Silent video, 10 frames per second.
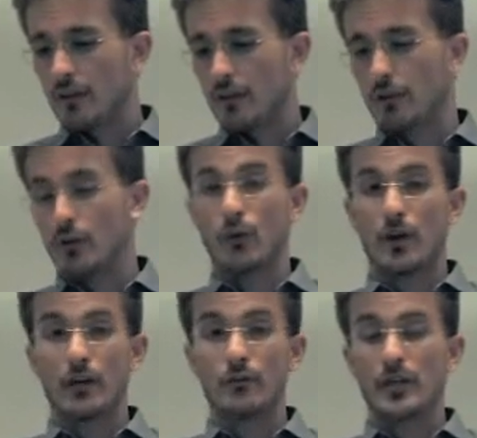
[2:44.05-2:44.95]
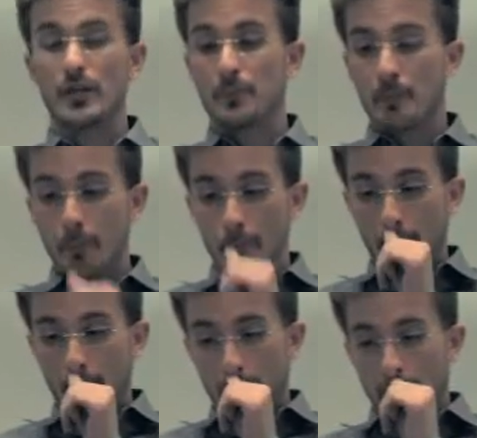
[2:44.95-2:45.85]
if you know how to read.
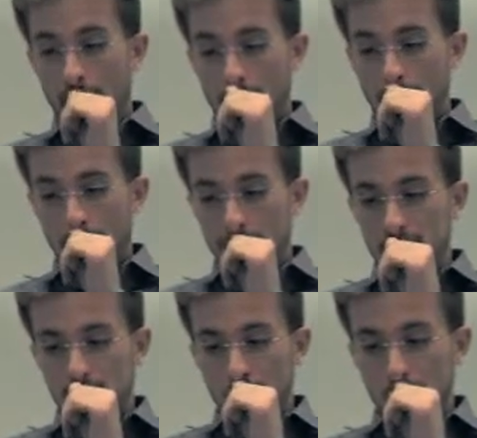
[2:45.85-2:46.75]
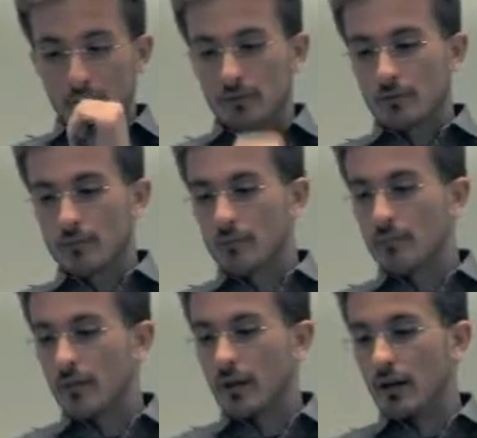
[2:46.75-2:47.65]
So
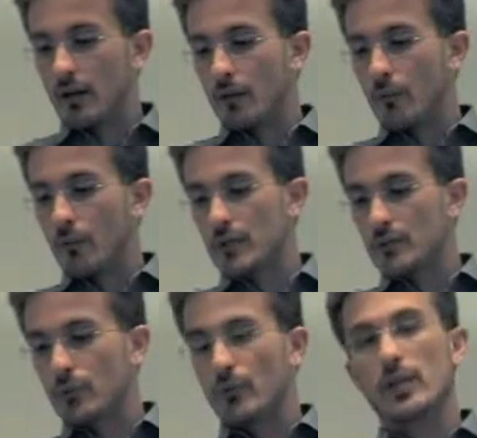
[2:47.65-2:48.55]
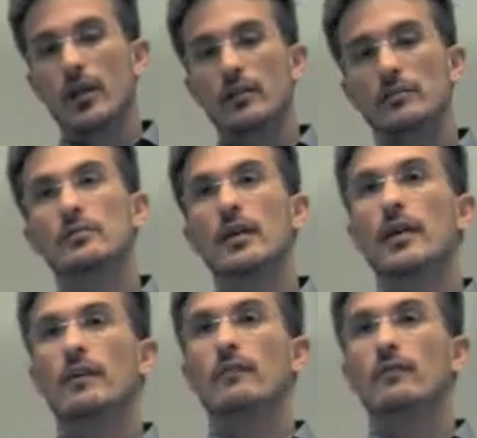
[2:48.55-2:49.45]
ways we can
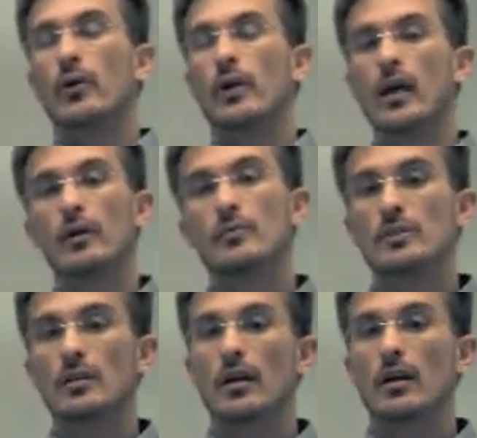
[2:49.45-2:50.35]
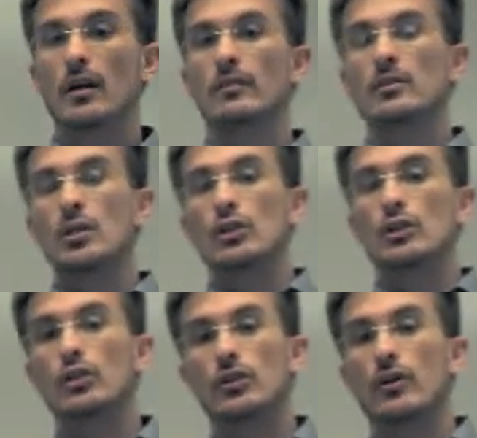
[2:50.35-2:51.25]
take video games and
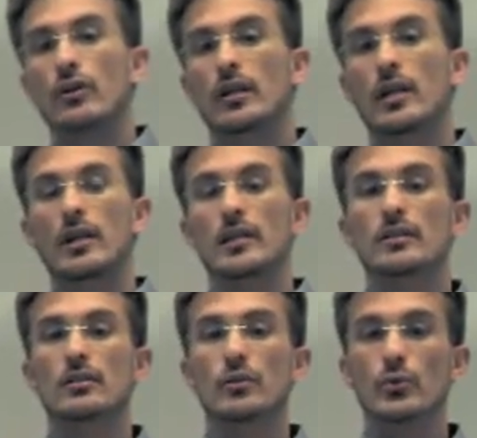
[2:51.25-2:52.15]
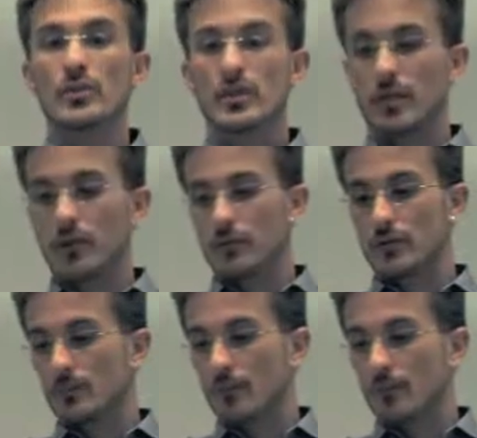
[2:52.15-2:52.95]
teach our kids new skills.